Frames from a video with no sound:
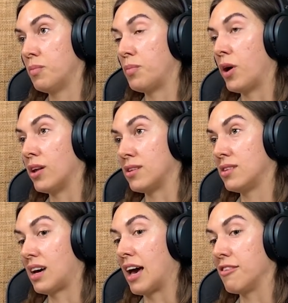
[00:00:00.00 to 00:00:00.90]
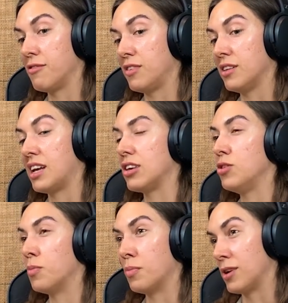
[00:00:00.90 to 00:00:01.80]
But I feel like
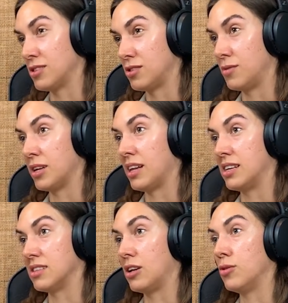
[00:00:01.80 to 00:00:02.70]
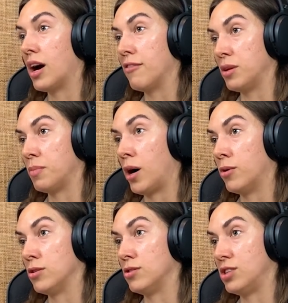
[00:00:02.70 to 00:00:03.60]
you must realize that you have the
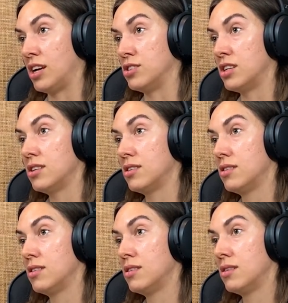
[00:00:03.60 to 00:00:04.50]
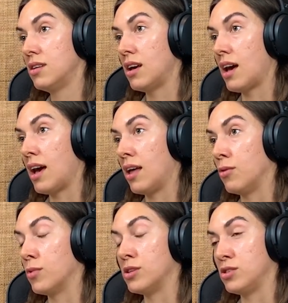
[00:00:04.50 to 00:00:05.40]
power to change it.
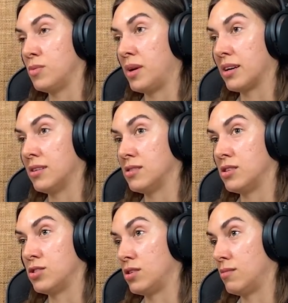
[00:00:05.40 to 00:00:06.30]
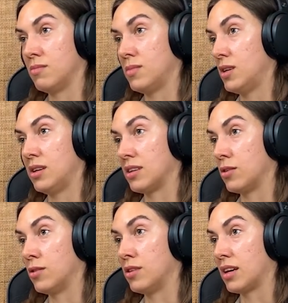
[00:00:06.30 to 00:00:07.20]
And once you make a decision, it can
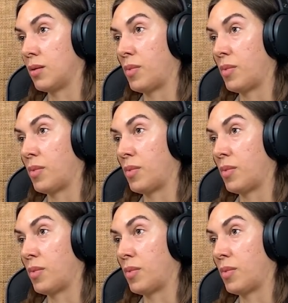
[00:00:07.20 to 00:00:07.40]
only get